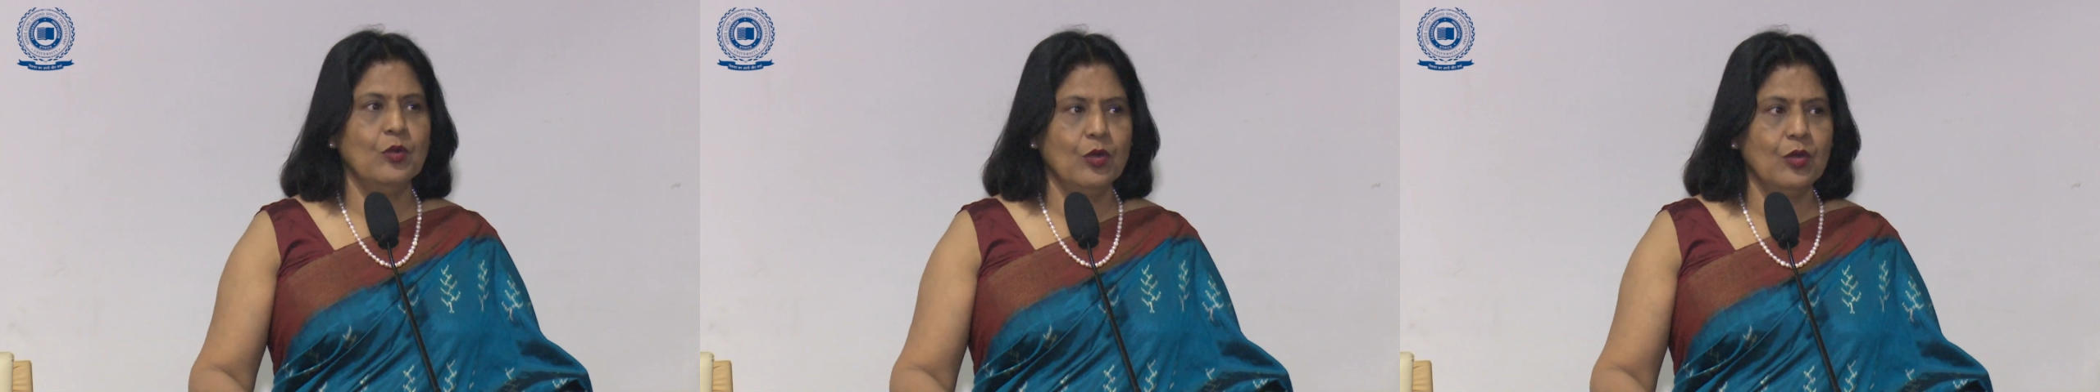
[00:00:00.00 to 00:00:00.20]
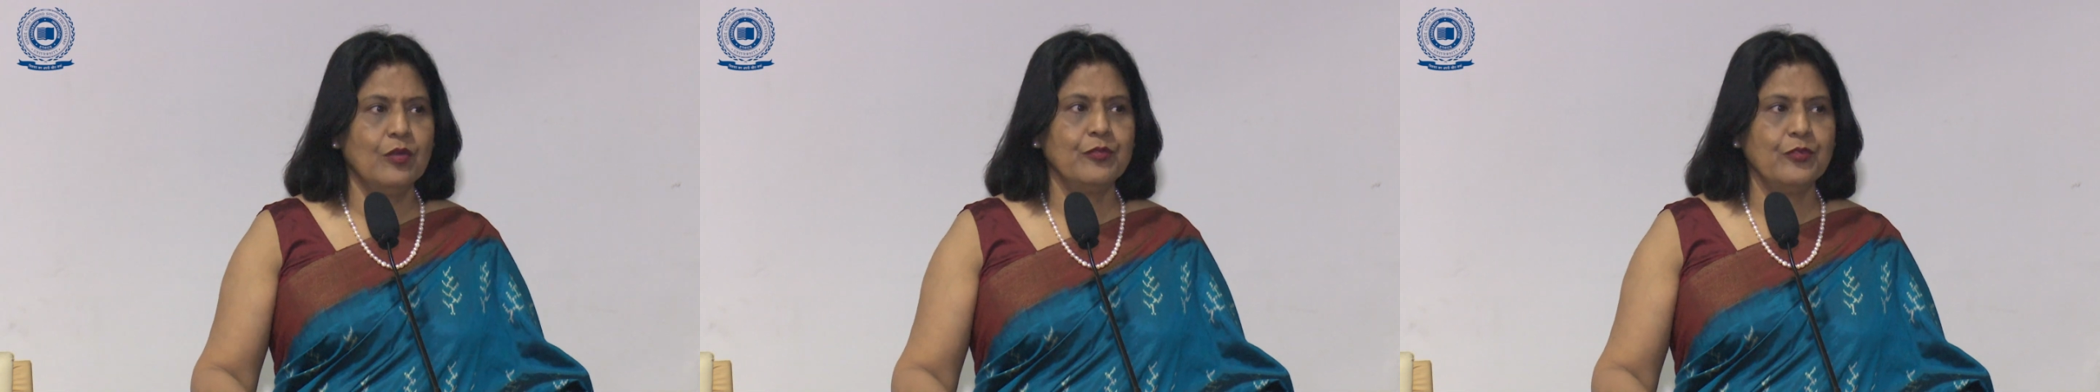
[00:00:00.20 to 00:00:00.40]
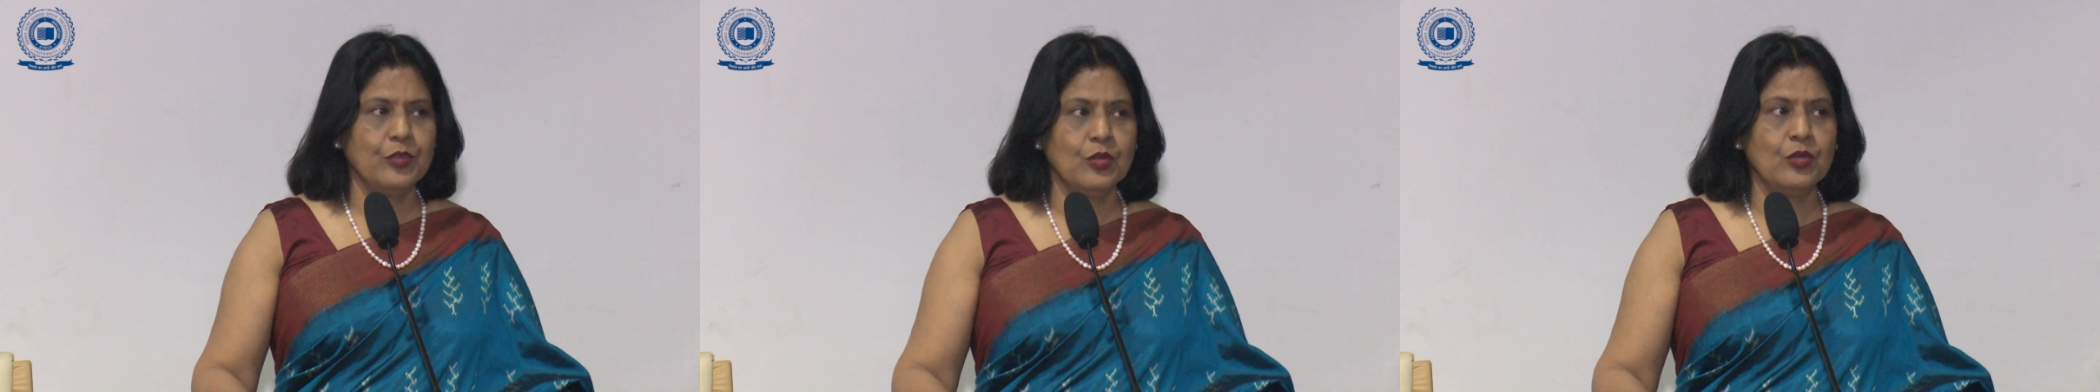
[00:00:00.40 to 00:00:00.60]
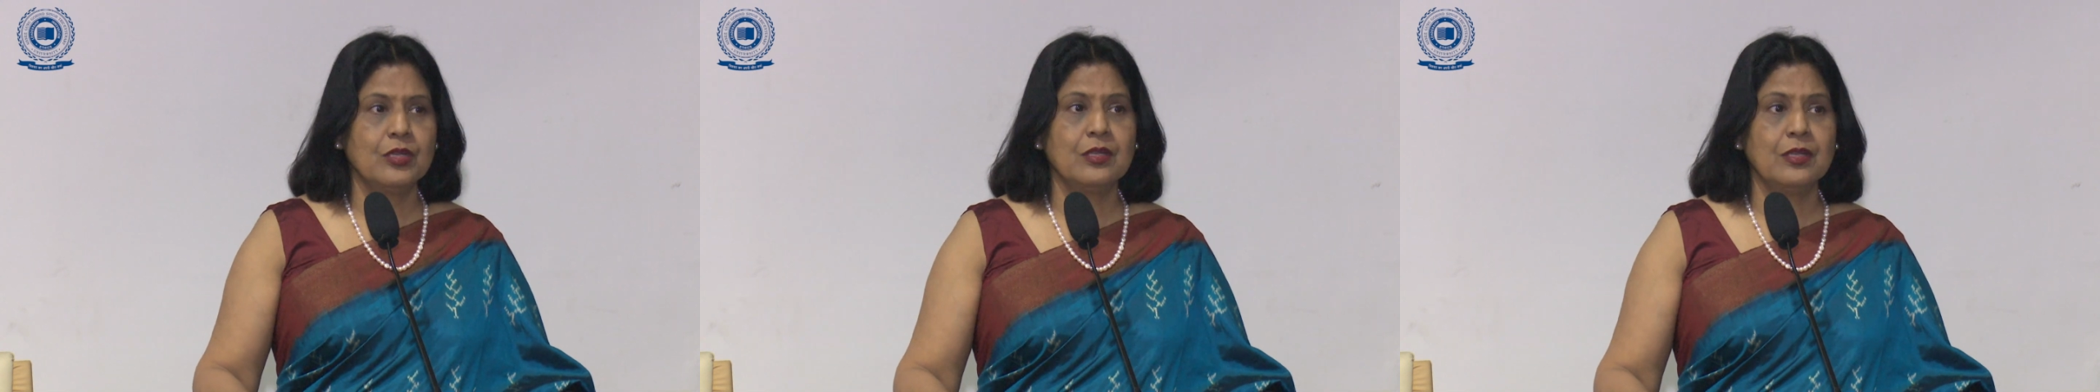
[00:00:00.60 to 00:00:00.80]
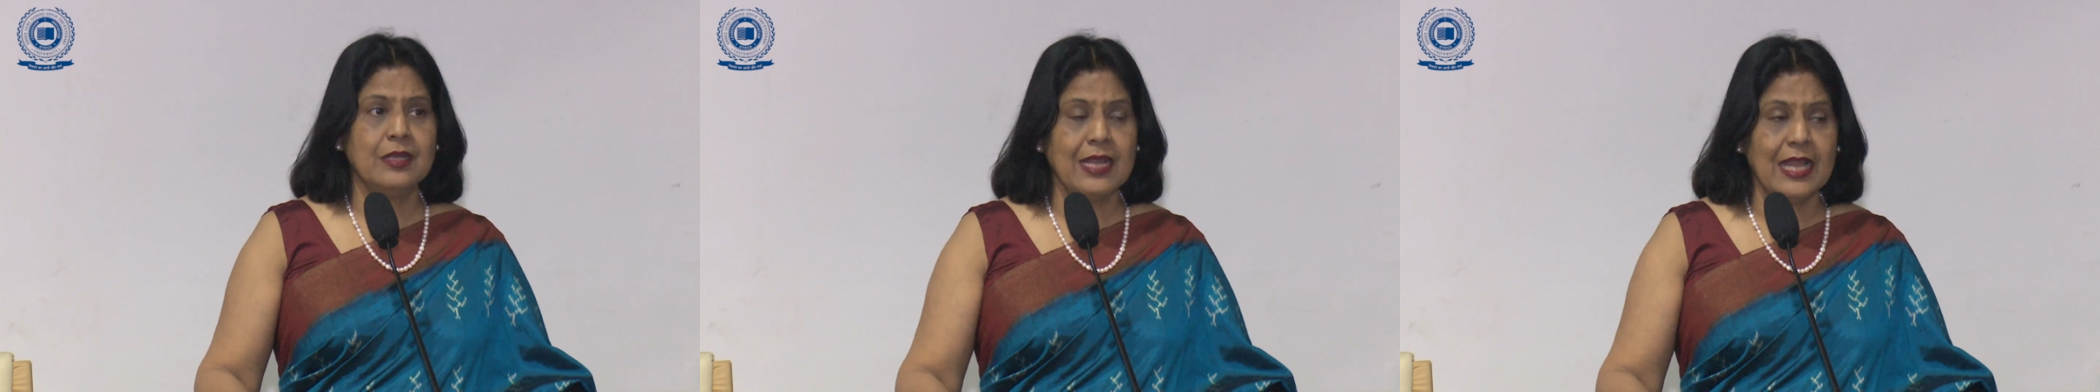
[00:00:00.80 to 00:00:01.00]
of
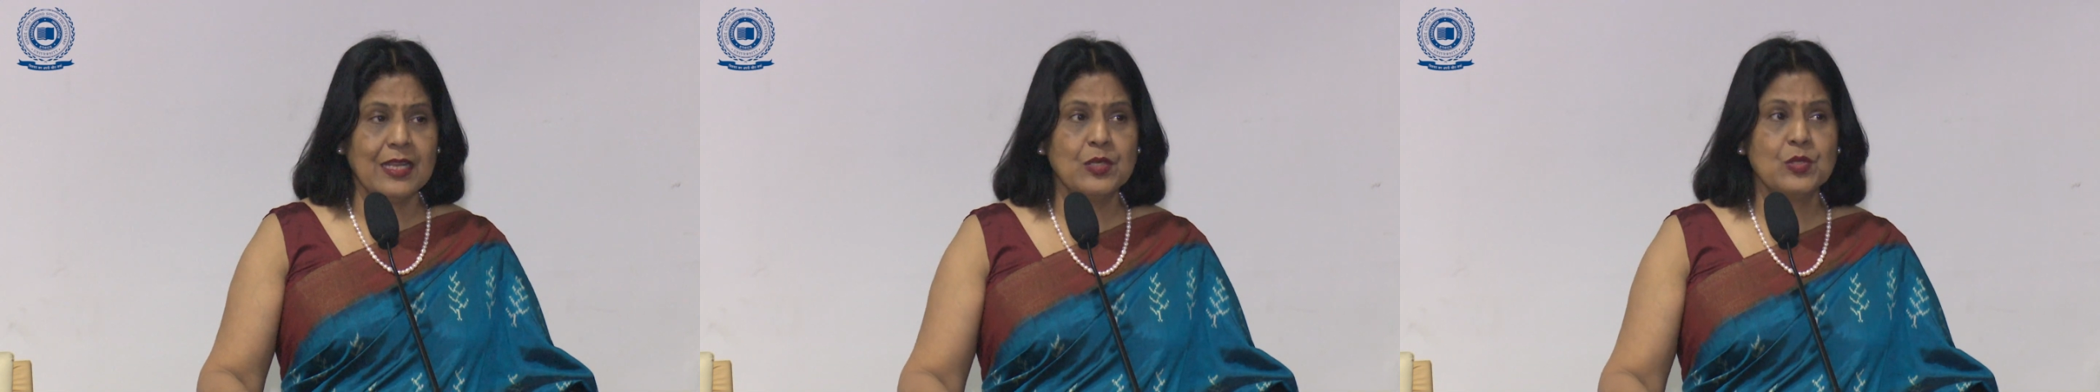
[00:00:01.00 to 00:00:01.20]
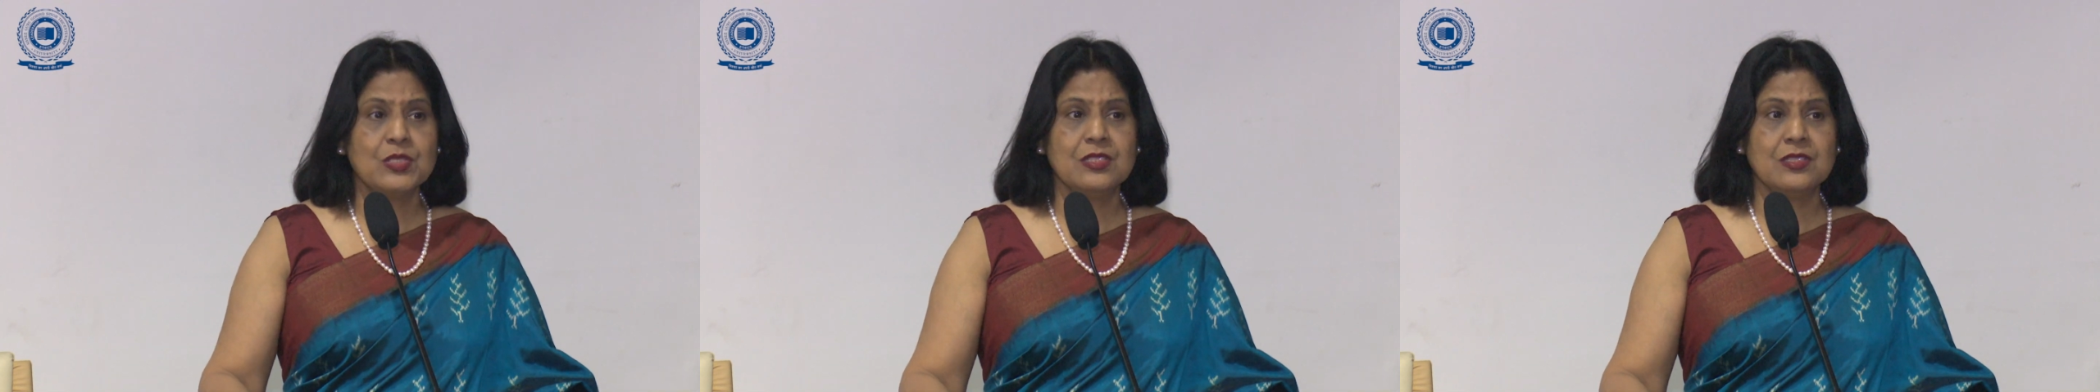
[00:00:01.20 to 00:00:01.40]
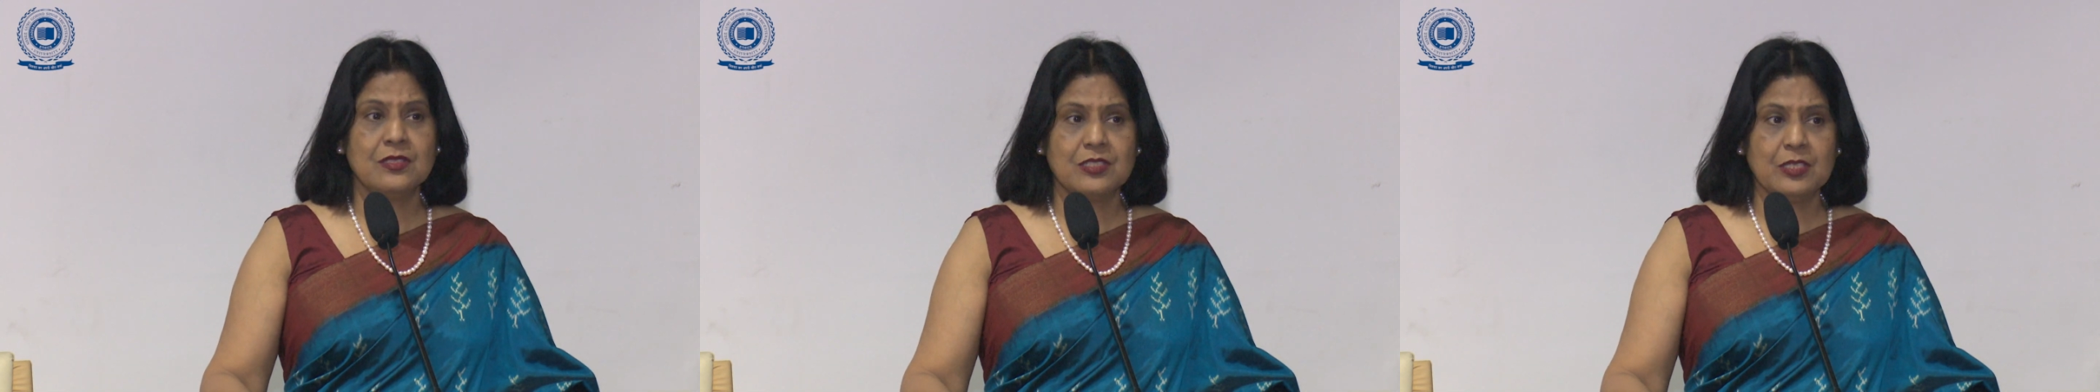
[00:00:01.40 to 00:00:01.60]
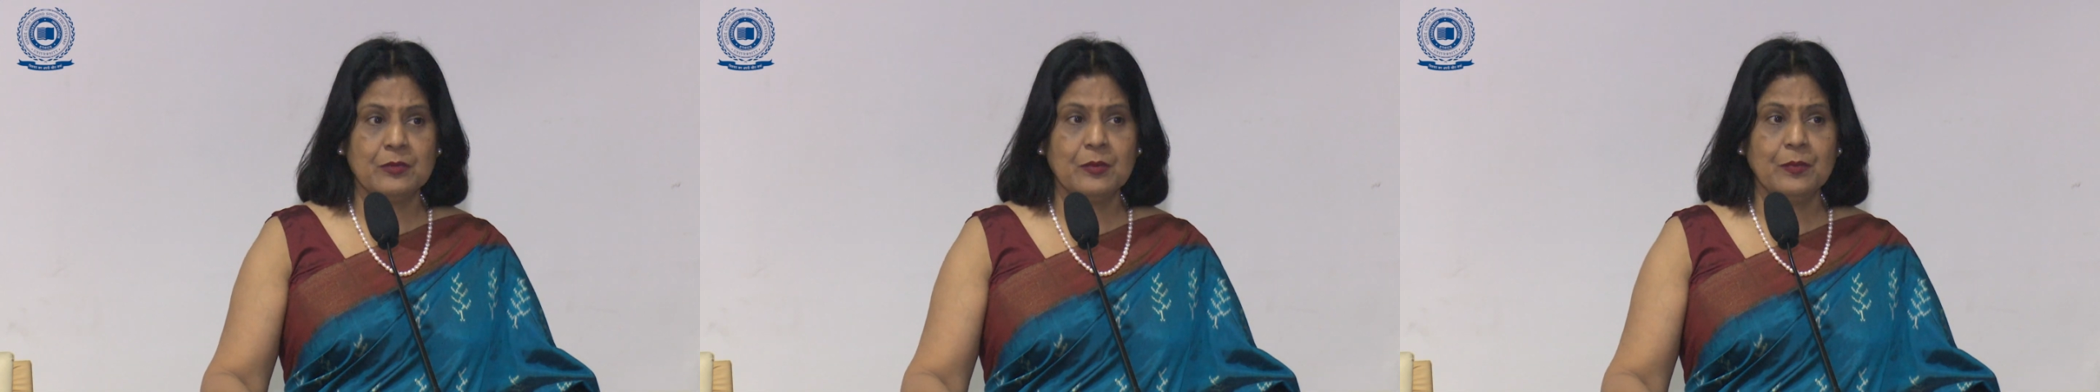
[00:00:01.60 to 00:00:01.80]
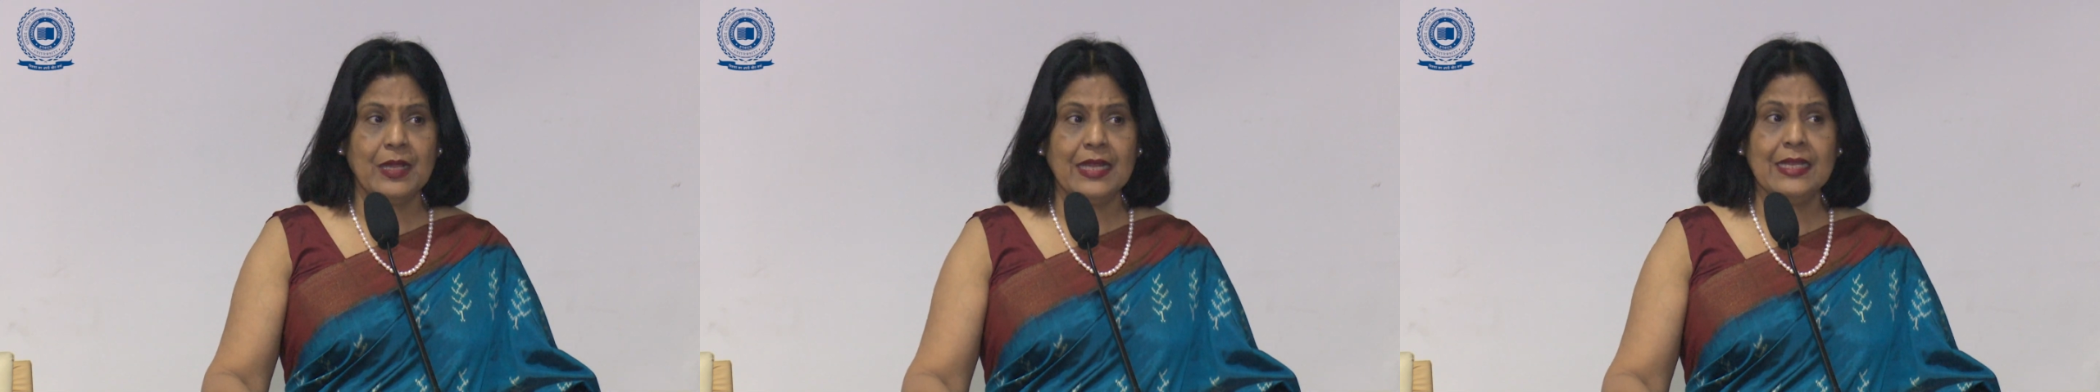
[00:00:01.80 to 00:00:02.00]
your diagnosis and
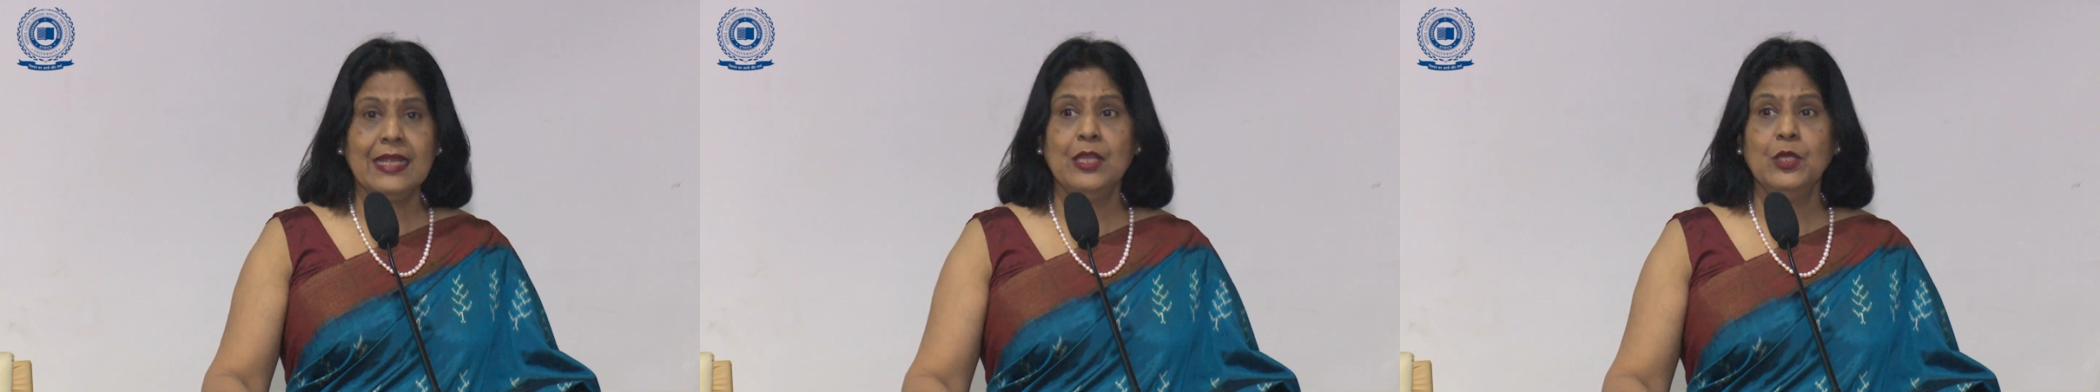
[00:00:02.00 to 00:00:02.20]
treatment planning,